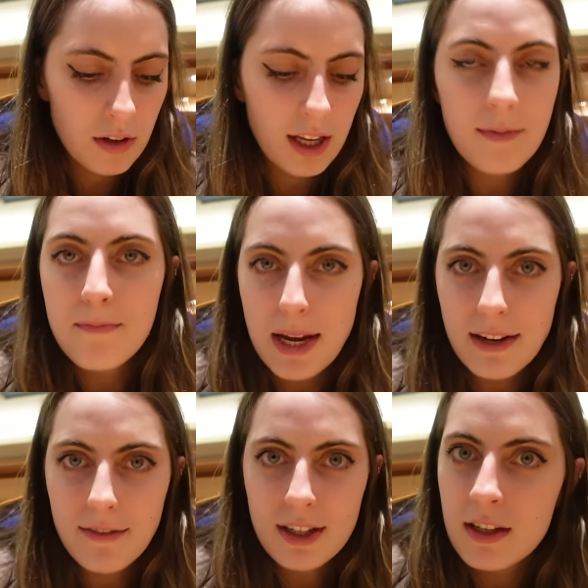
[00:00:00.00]
really
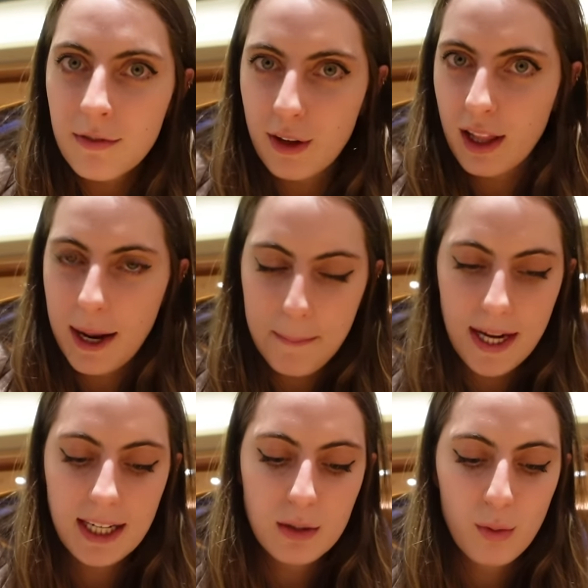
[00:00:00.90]
meat, it doesn't feel like
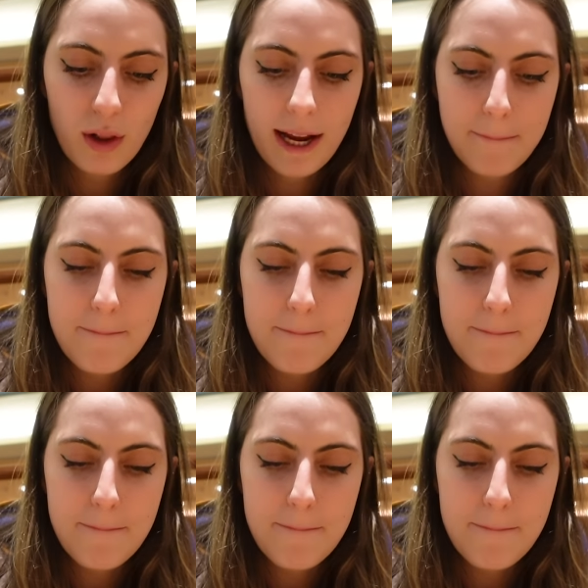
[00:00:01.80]
meat, it's more like